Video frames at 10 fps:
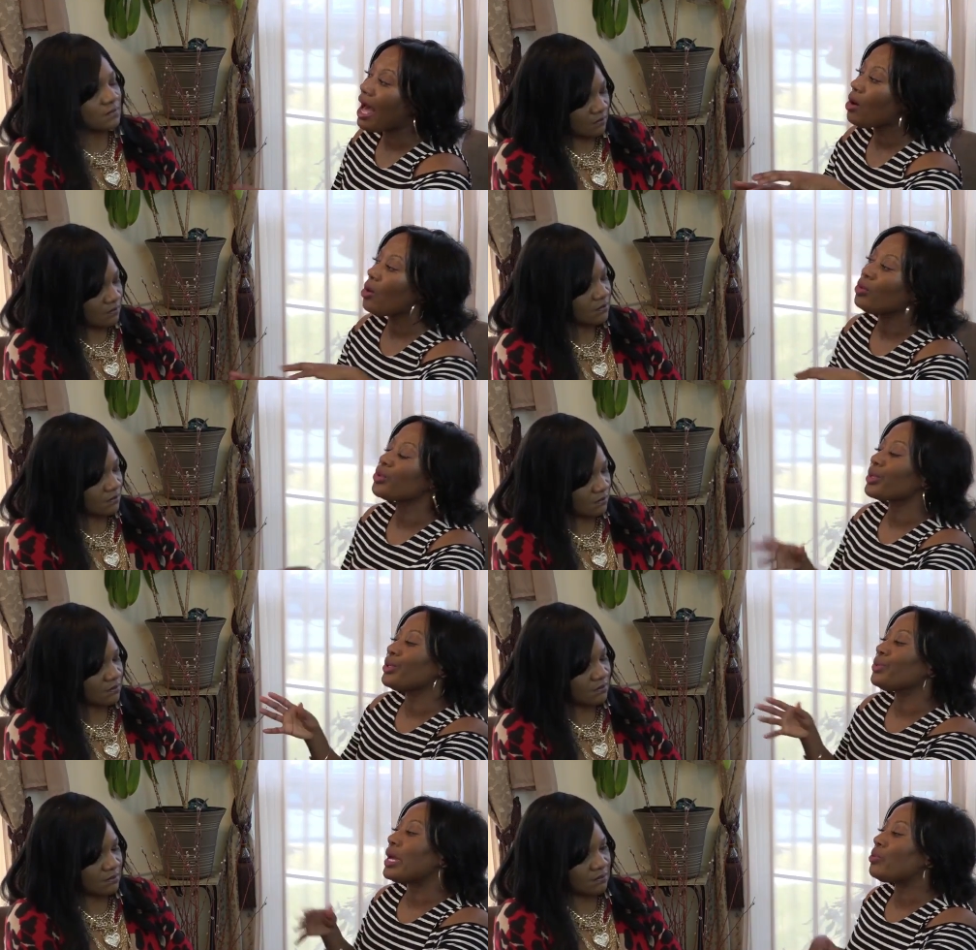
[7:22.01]
Speaker 1: How old were
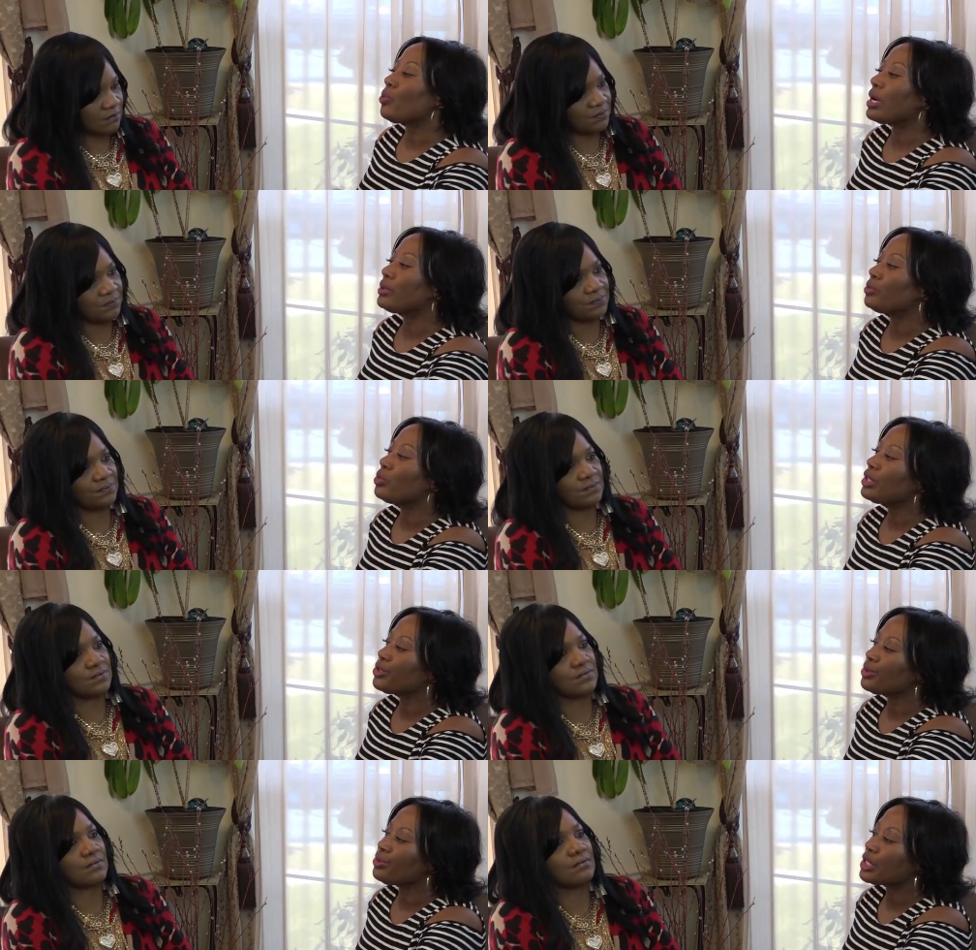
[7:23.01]
you, and what what
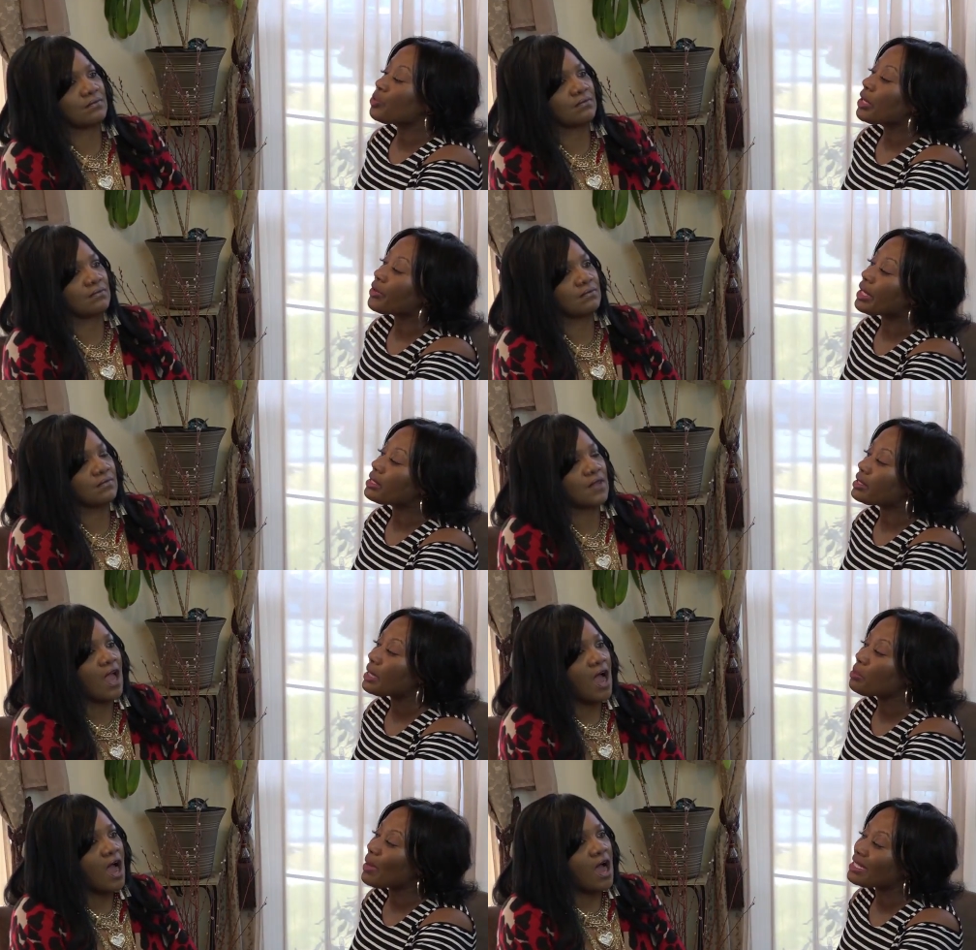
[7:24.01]
did you experience?
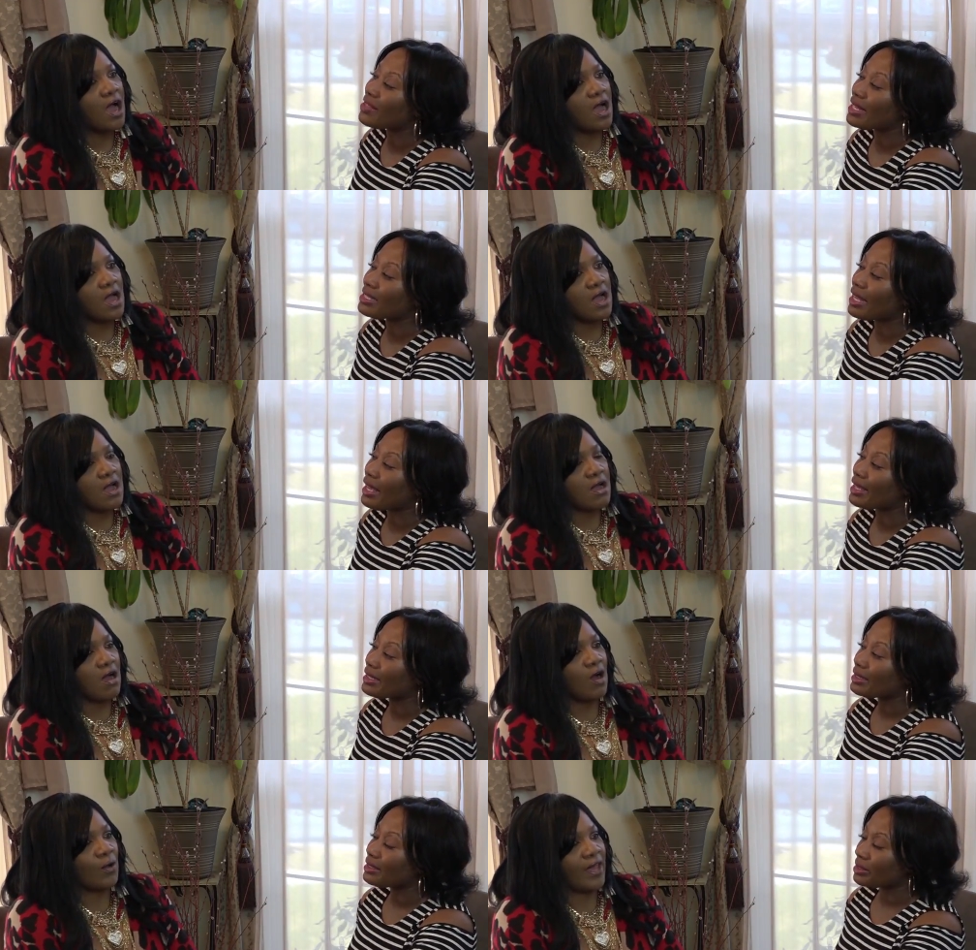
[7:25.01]
Take me back to that day.
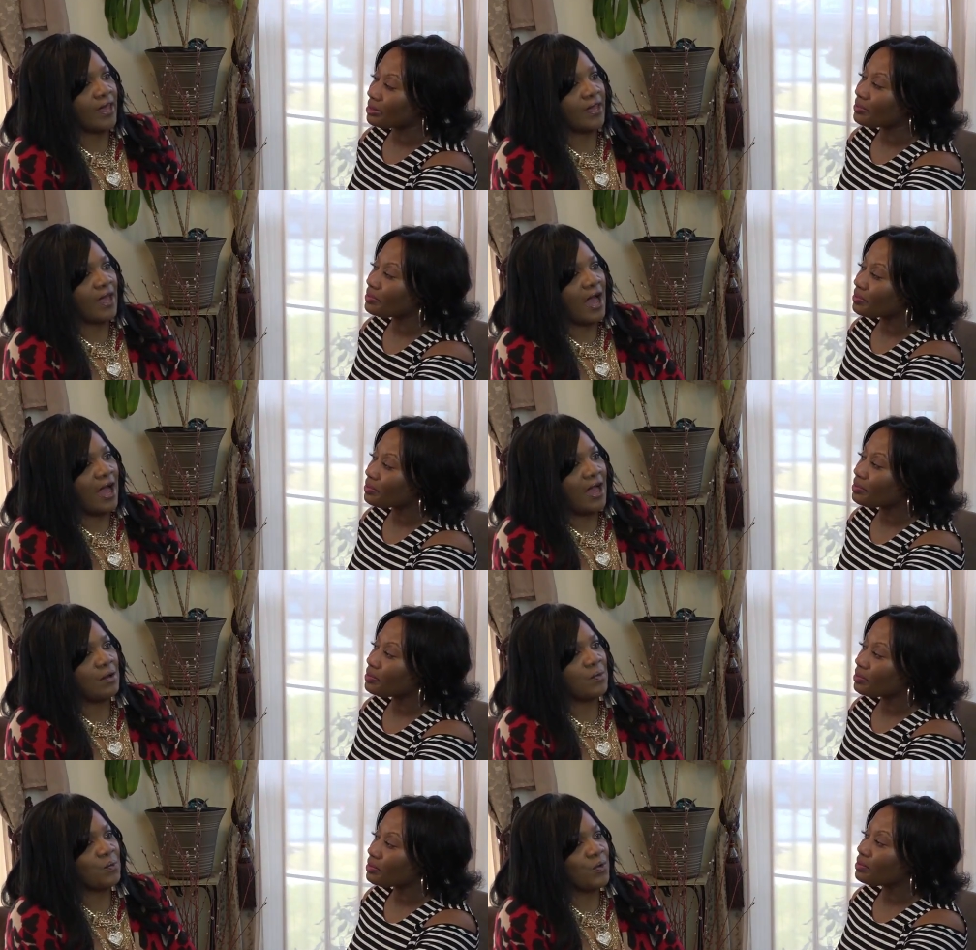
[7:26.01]
Speaker 2: Okay,
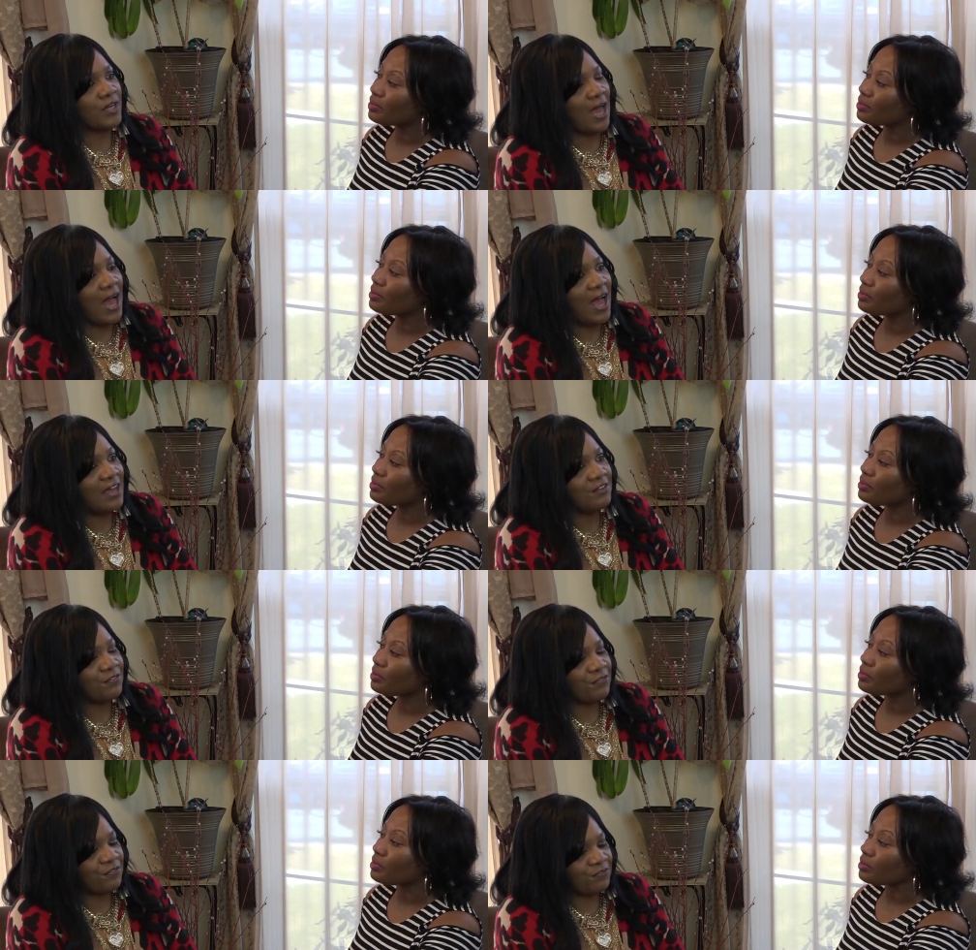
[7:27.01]
when I
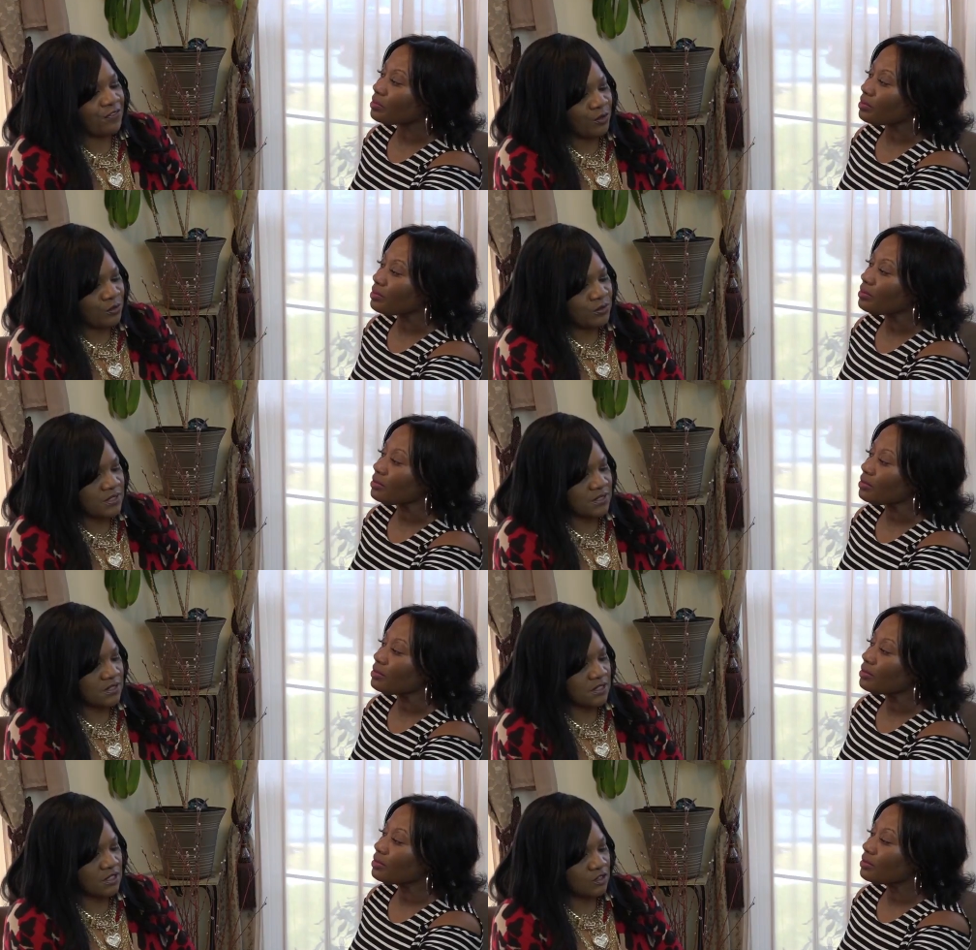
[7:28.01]

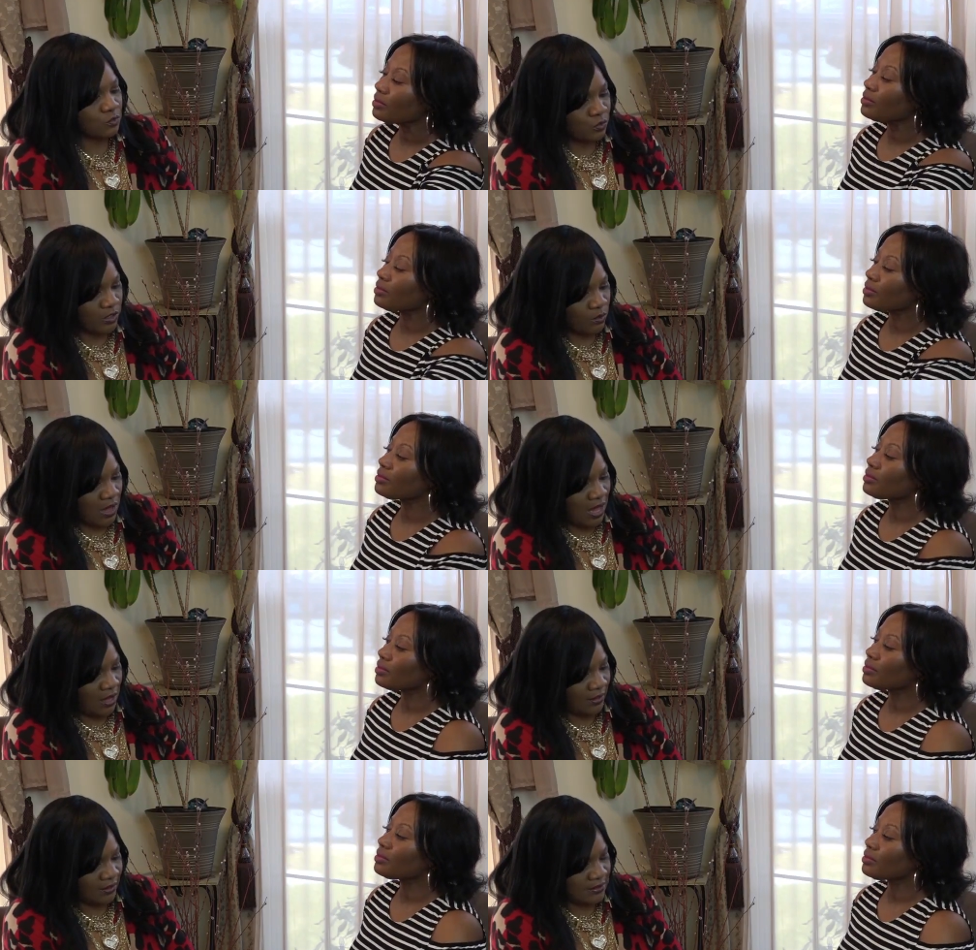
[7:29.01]
first
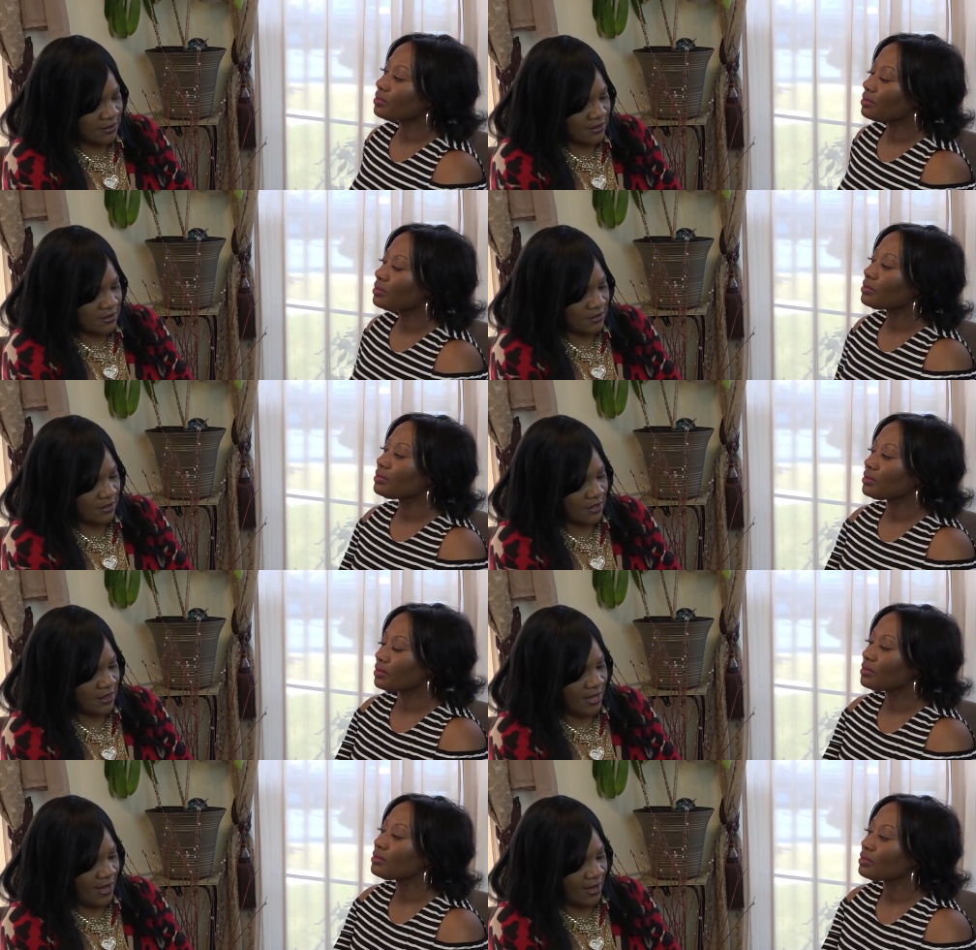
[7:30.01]
realized
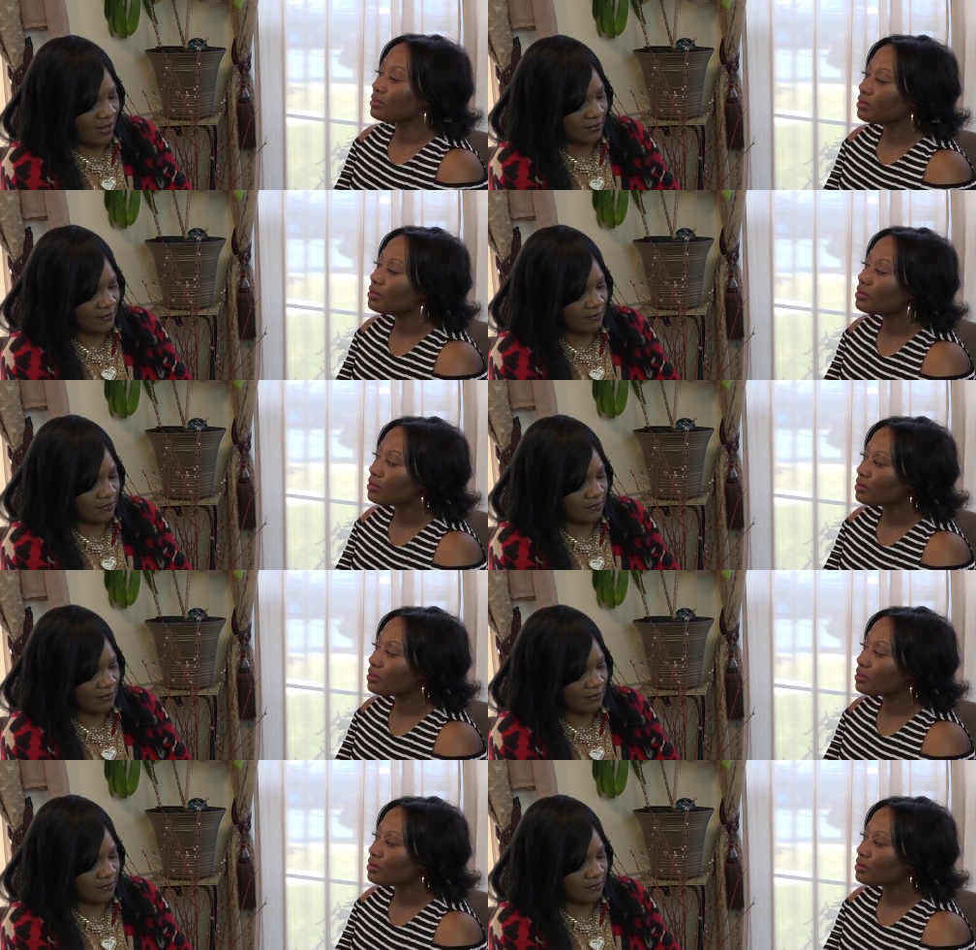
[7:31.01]
that